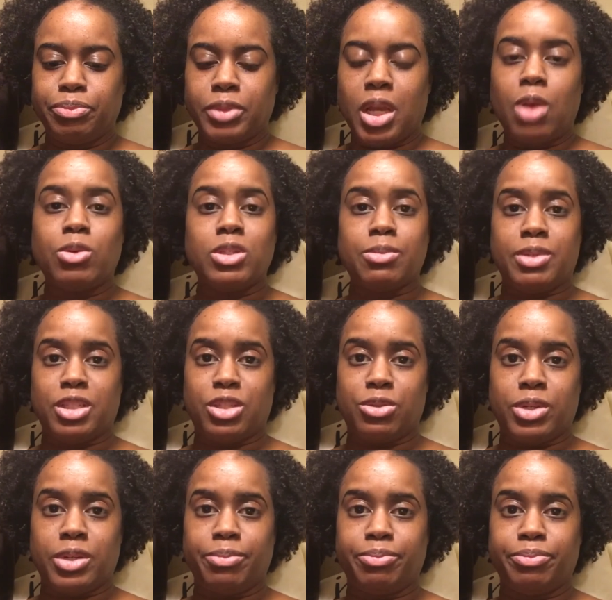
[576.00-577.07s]
It was a
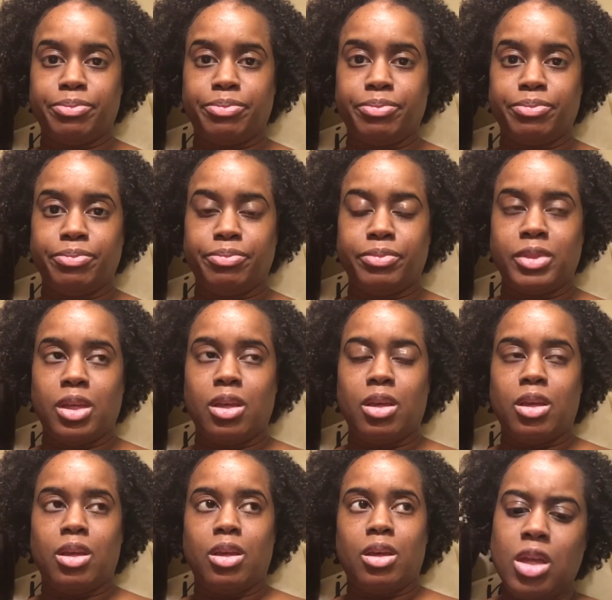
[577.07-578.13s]
mystery.
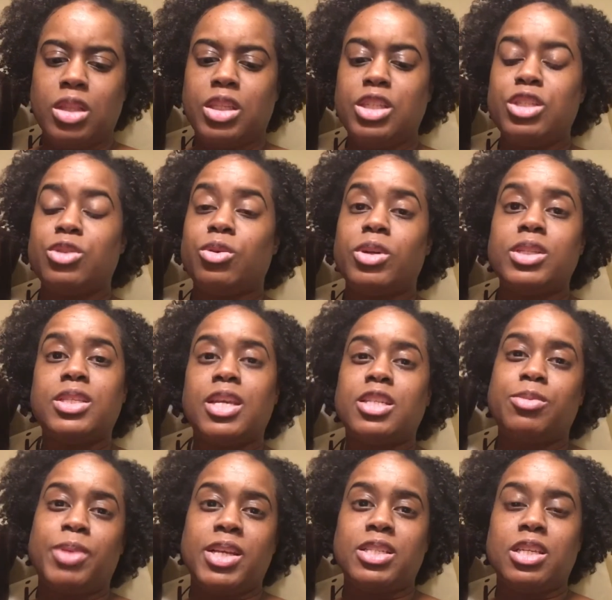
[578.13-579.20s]
This story takes
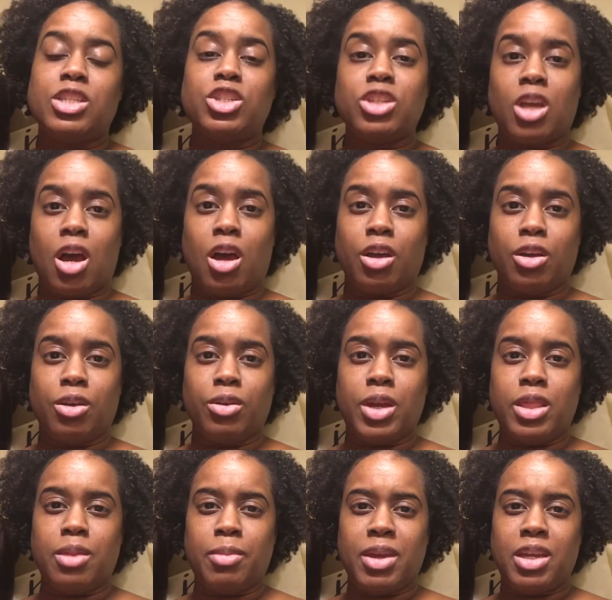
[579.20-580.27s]
place in Chicago, and
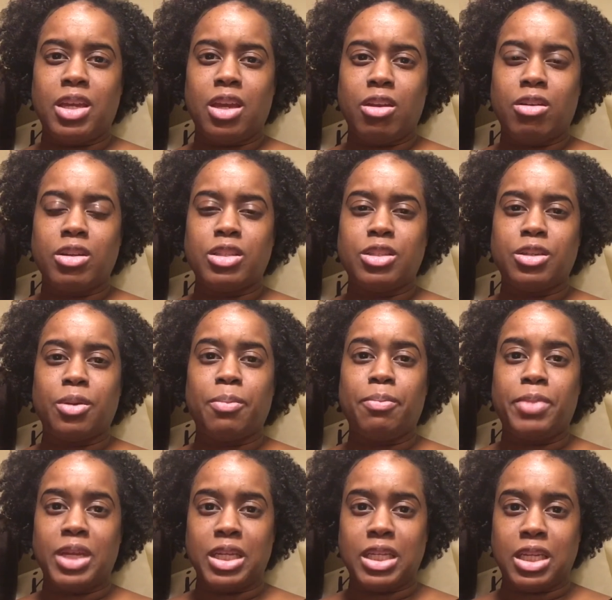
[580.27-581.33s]
the main character,
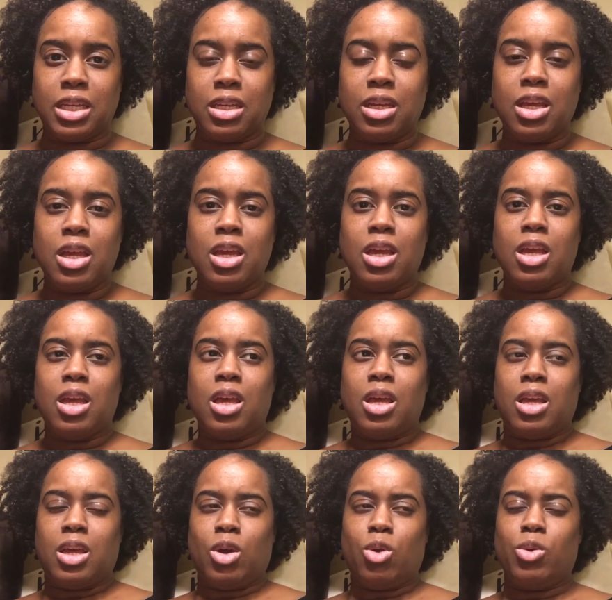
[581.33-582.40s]
Billy,
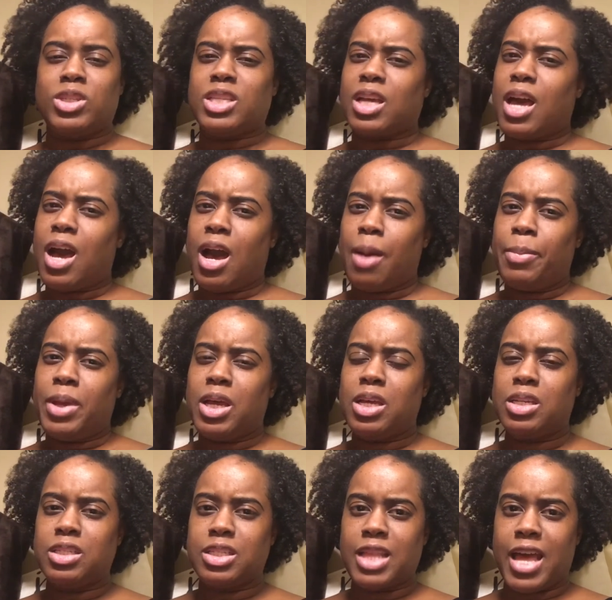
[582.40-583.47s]
who is a cop
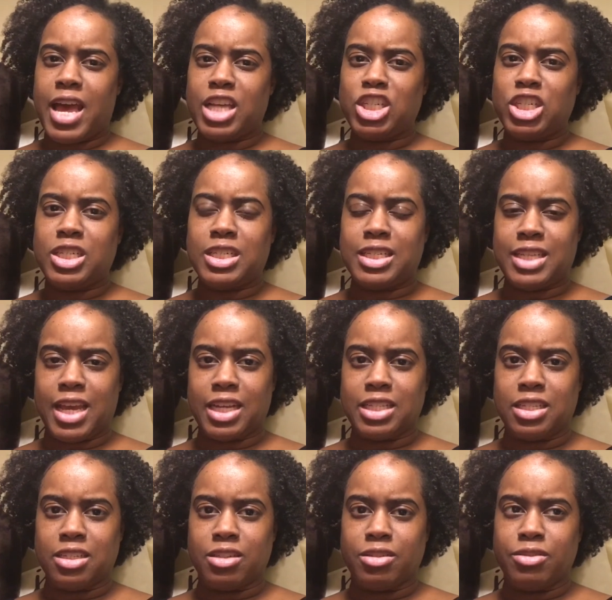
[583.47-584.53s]
/
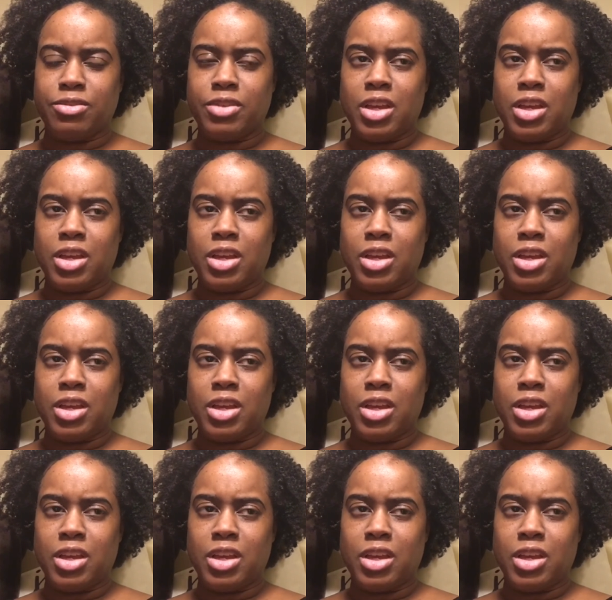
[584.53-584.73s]
detective,